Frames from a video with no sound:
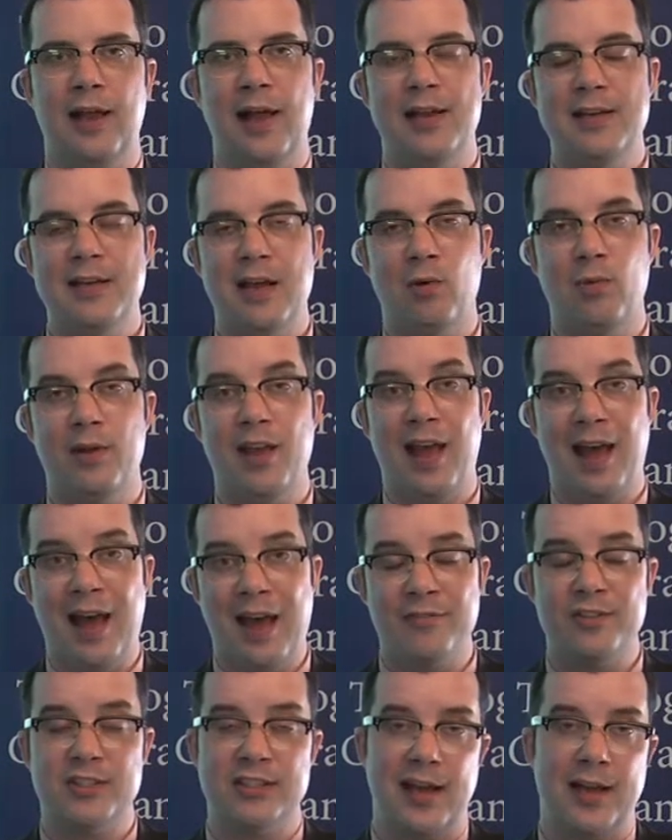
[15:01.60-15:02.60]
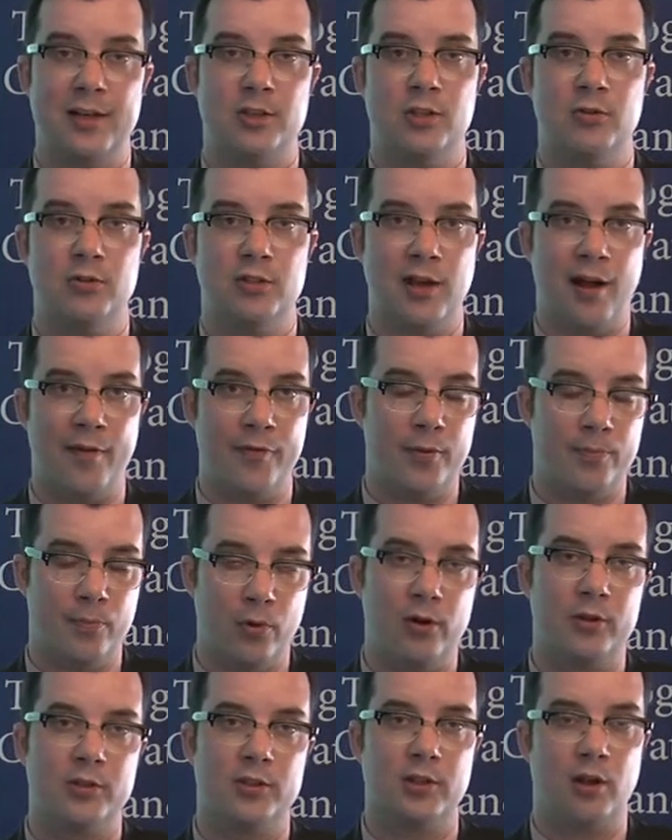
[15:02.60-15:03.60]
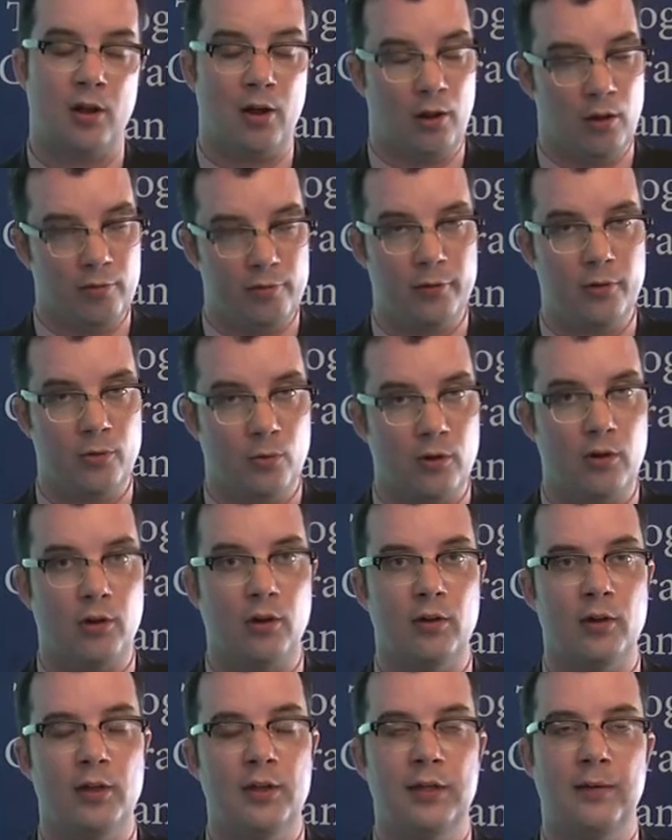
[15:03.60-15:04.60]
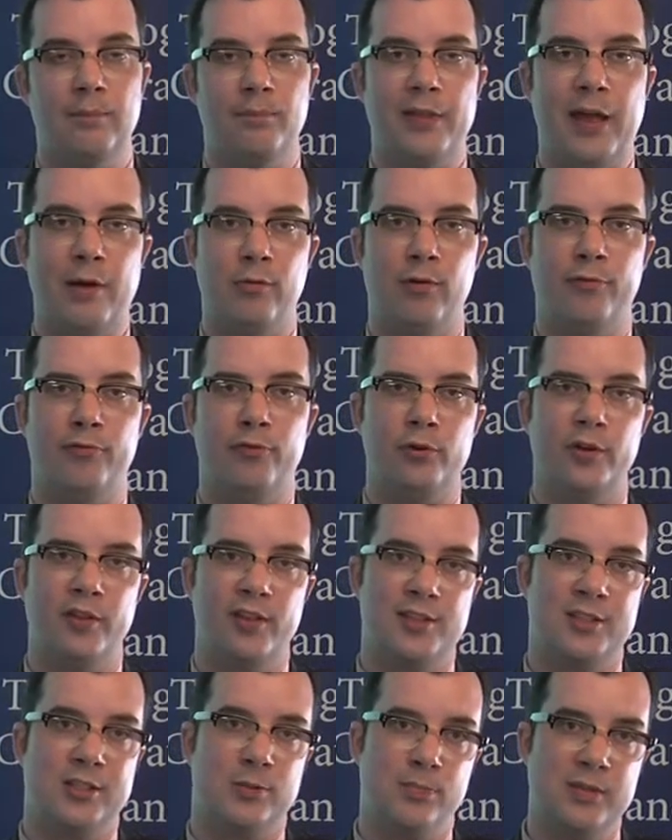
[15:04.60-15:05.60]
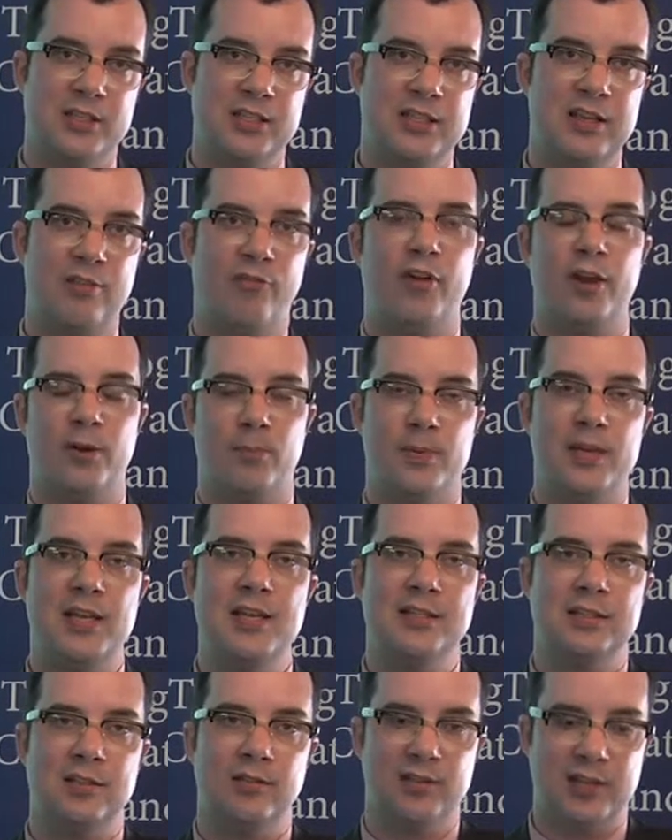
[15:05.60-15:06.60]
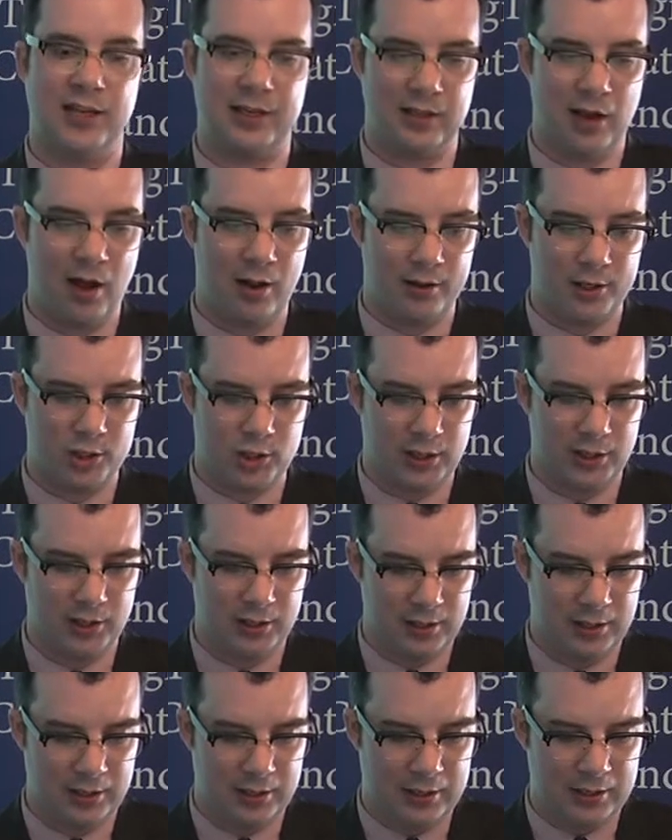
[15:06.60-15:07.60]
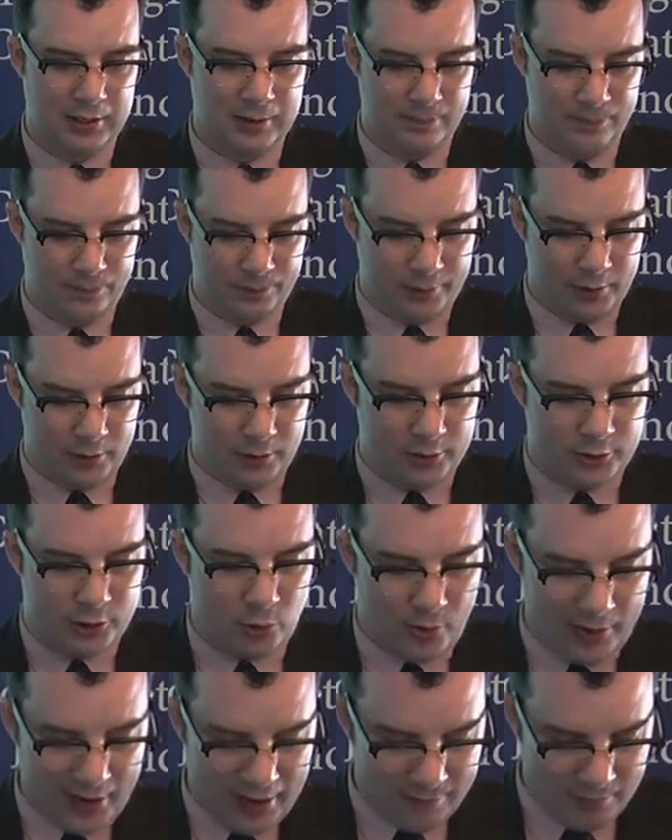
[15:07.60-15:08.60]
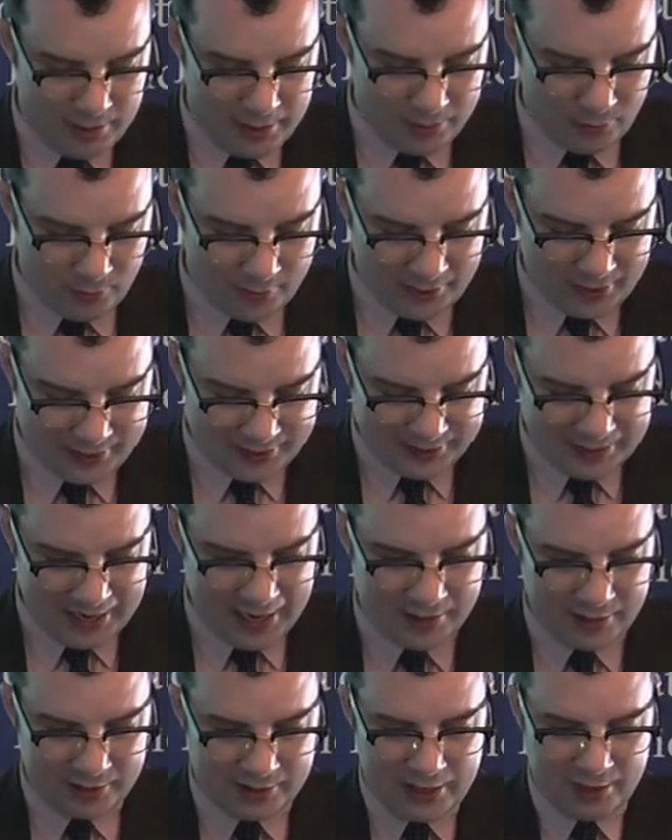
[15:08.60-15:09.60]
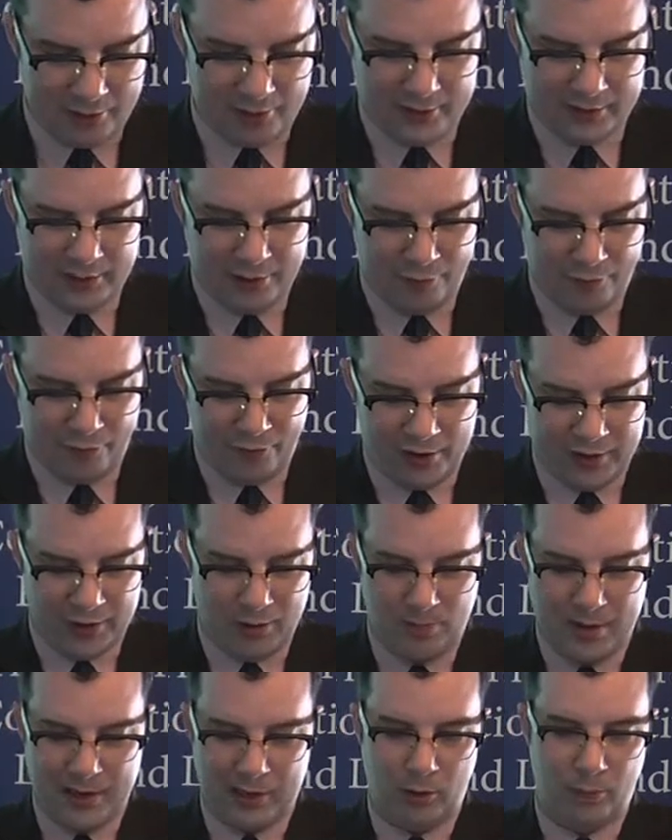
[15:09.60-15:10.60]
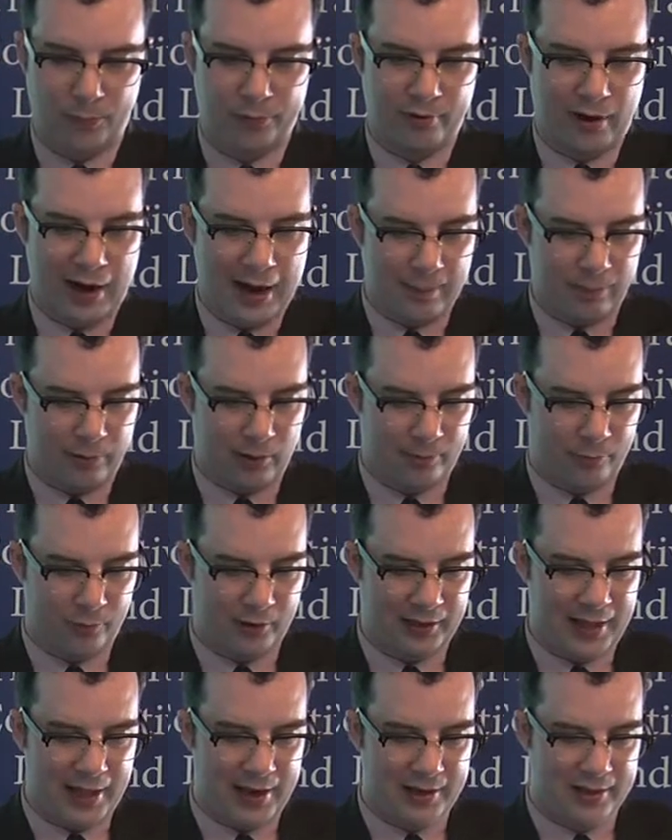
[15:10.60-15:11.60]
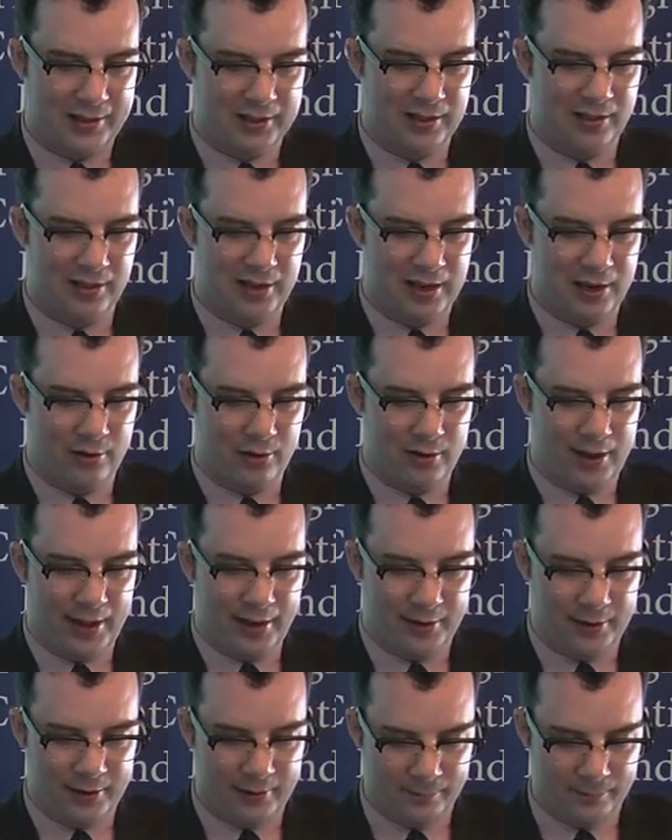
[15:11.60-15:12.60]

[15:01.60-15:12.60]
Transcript: And yet we have statutes on the books all over the world that refer to this specific piece of technology. So what I mean when I say that there is a fundamental problem related to the internet